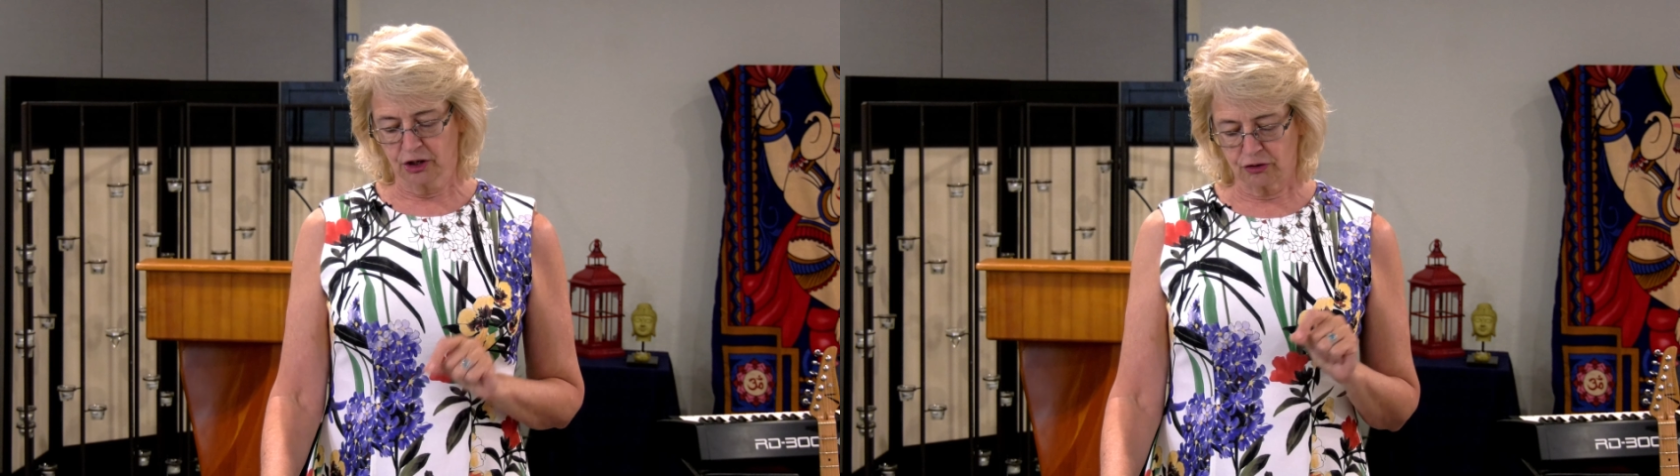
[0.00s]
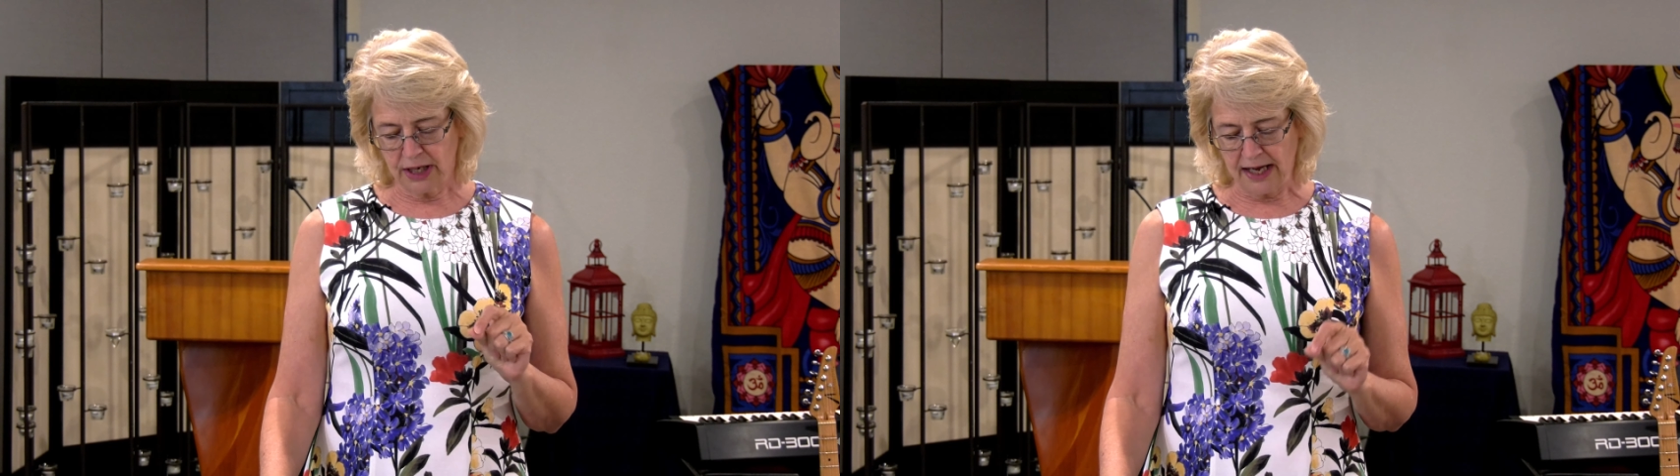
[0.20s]

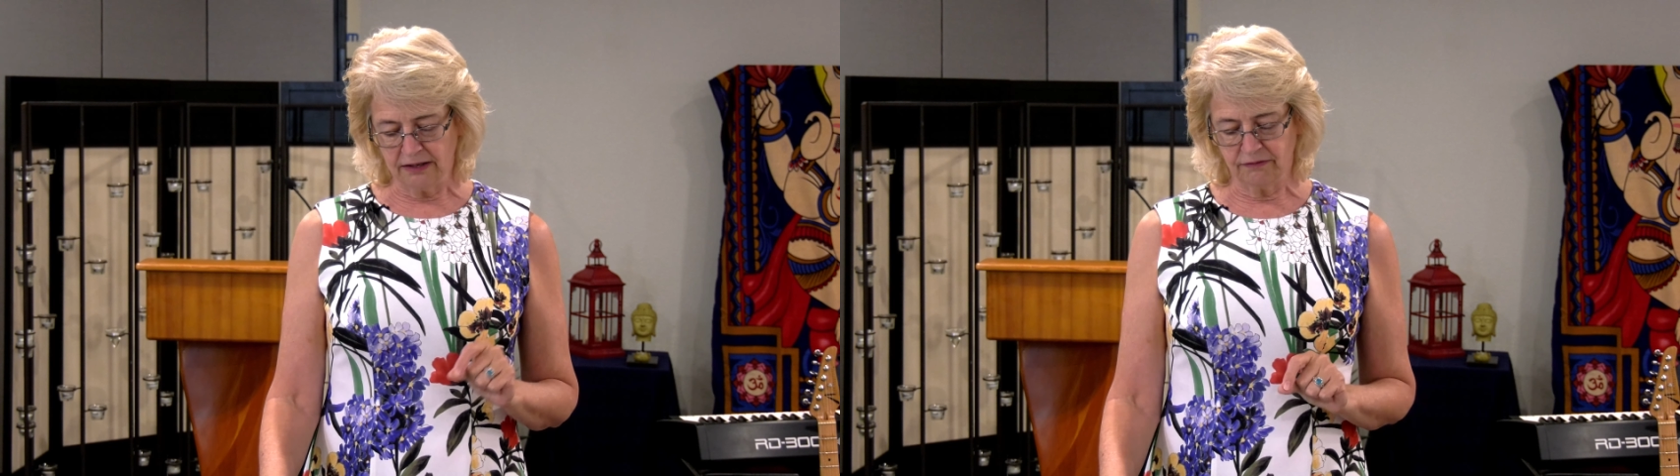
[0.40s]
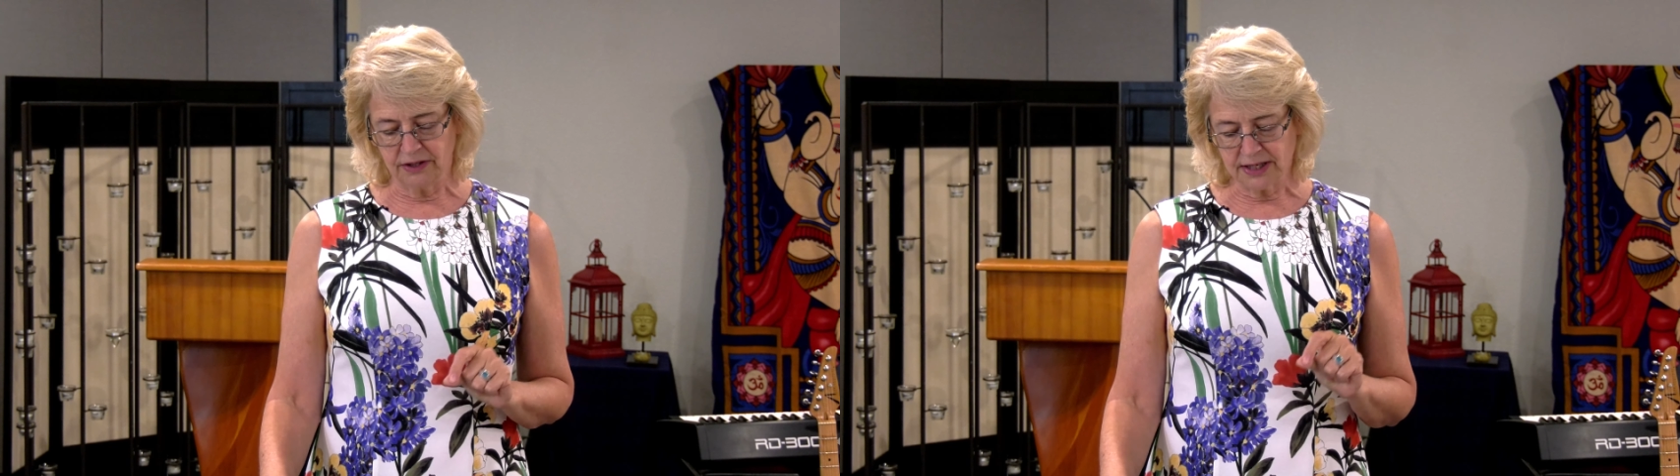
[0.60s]

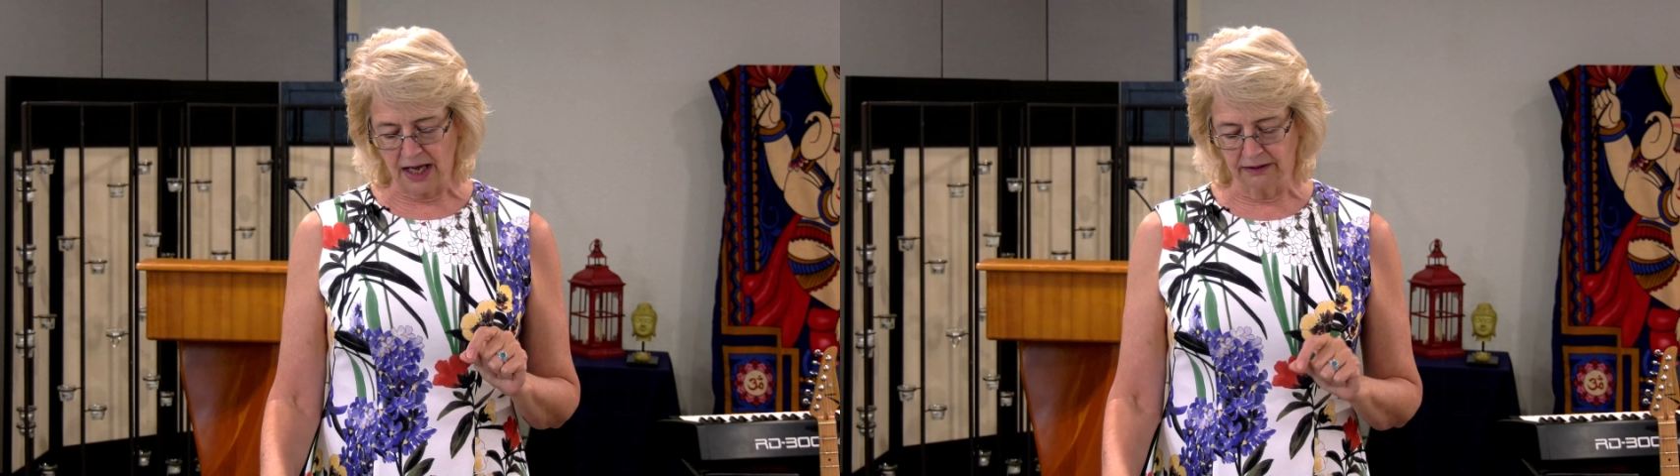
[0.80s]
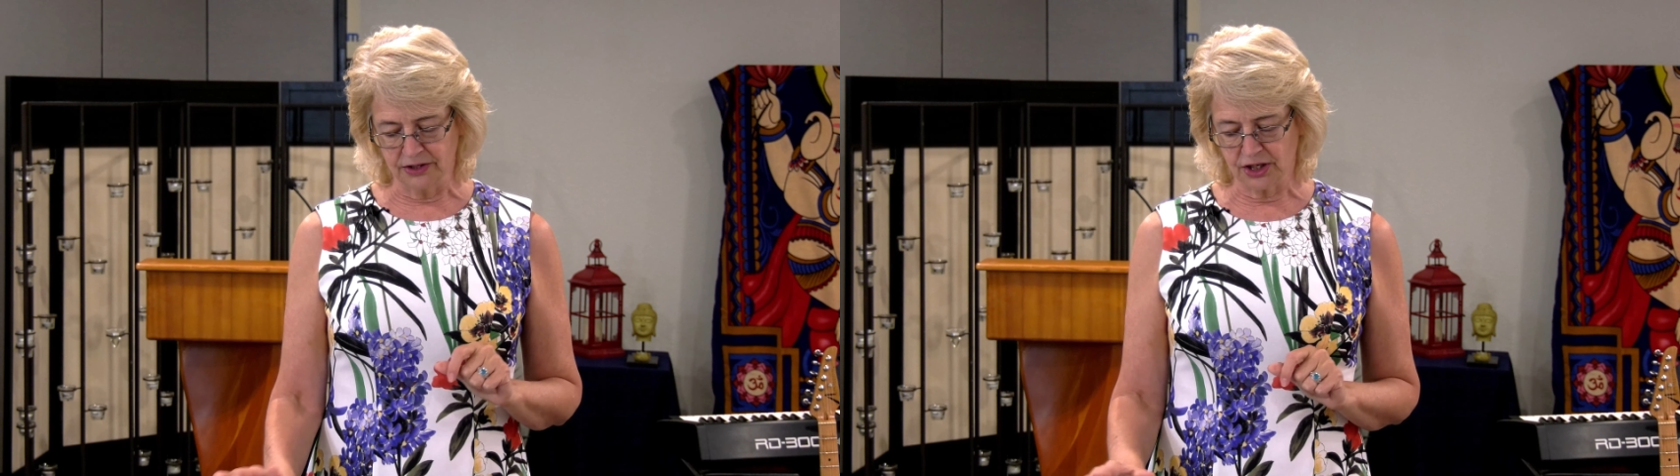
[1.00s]
creative
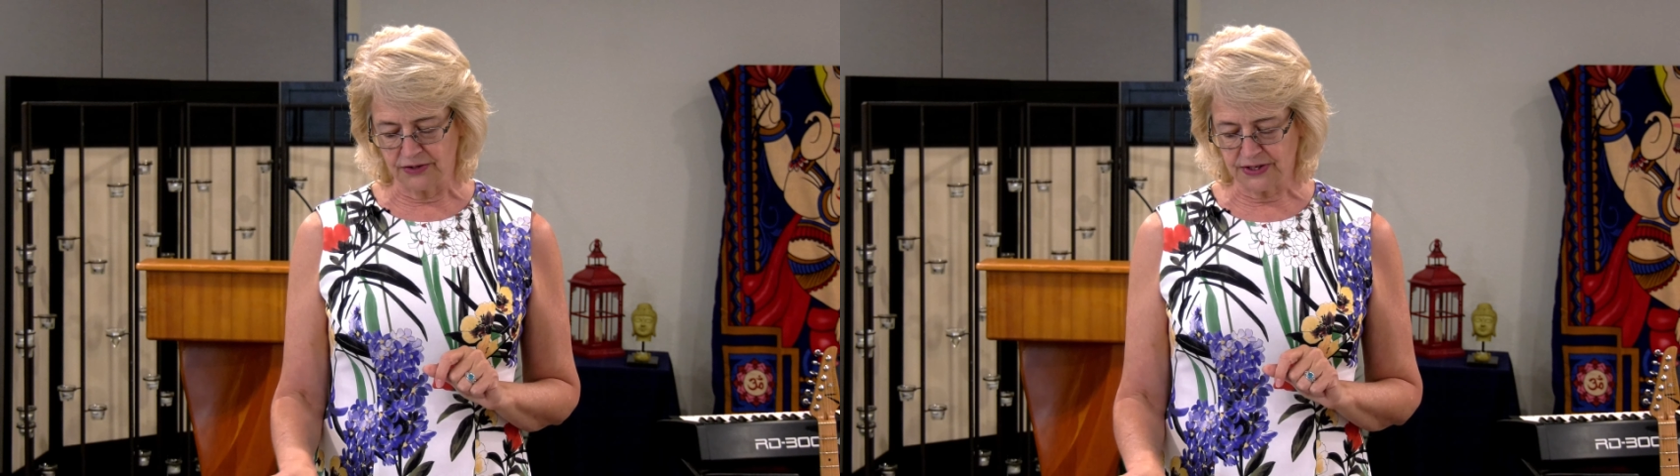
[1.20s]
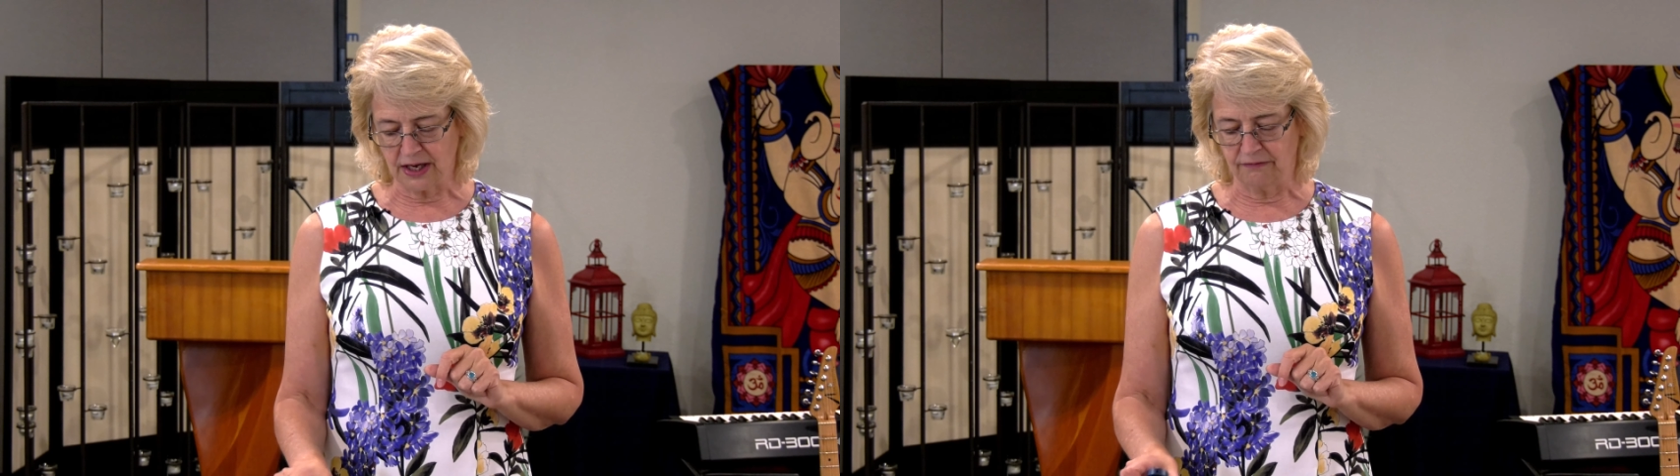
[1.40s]

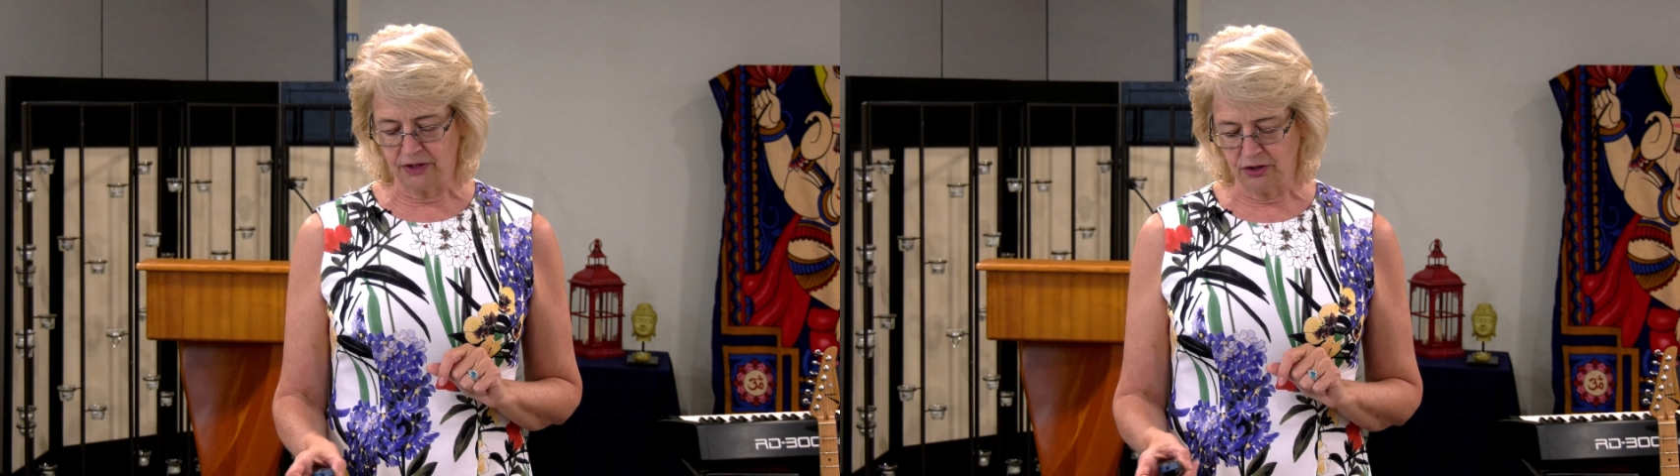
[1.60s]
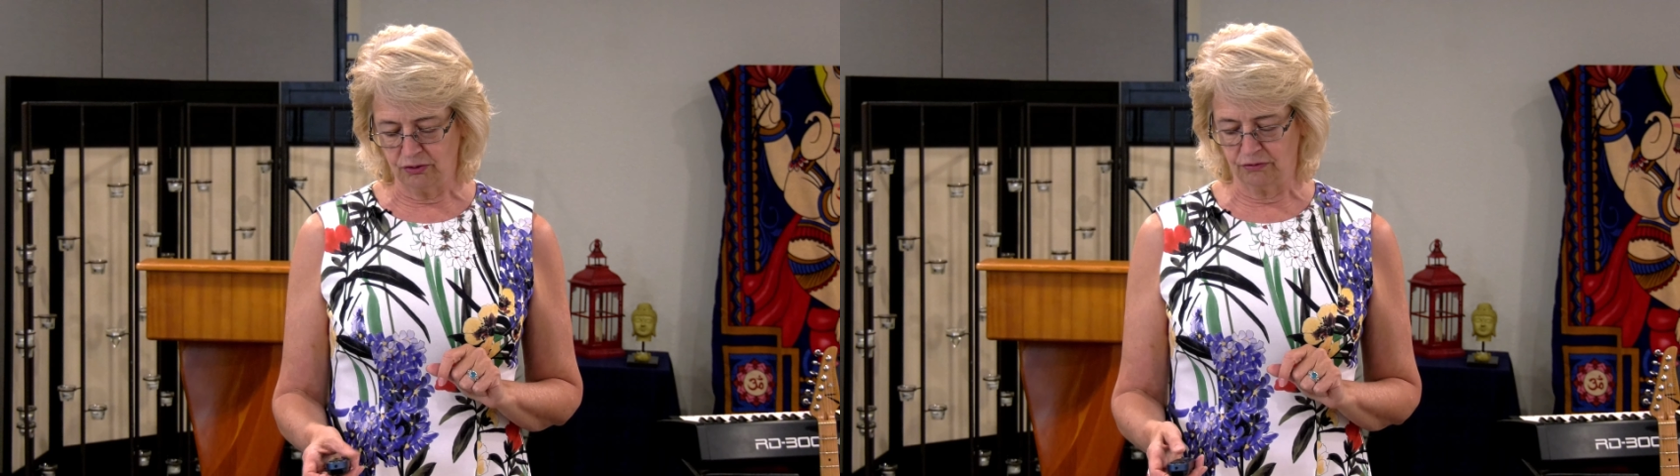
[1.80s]
intelligence of
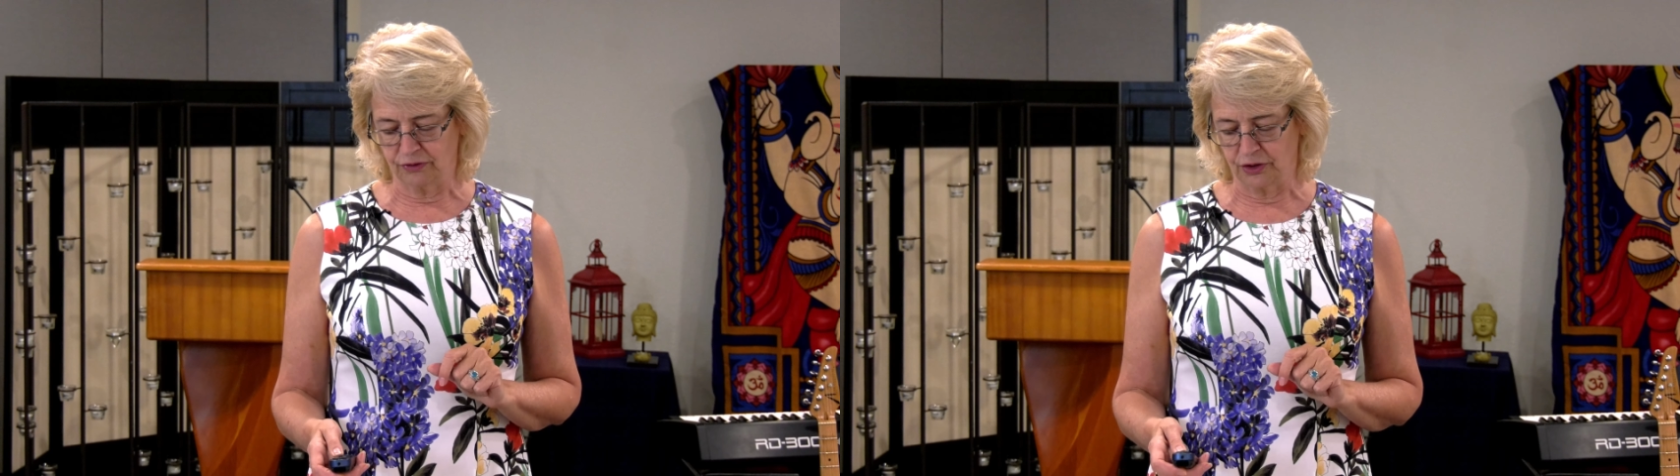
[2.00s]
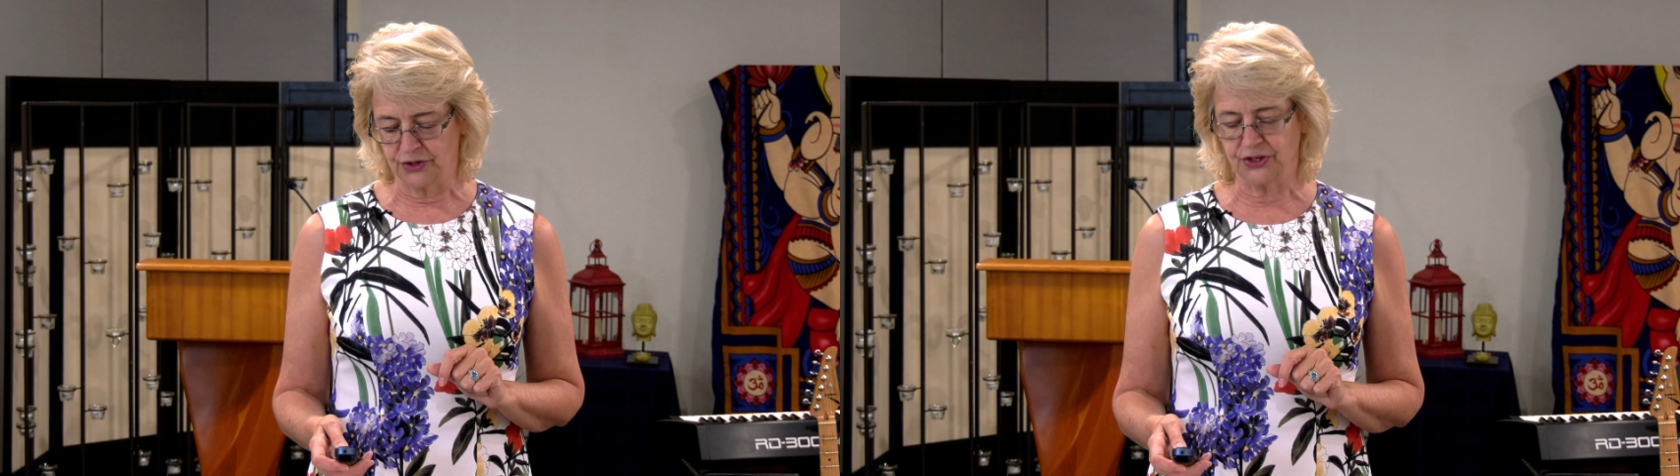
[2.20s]
the universe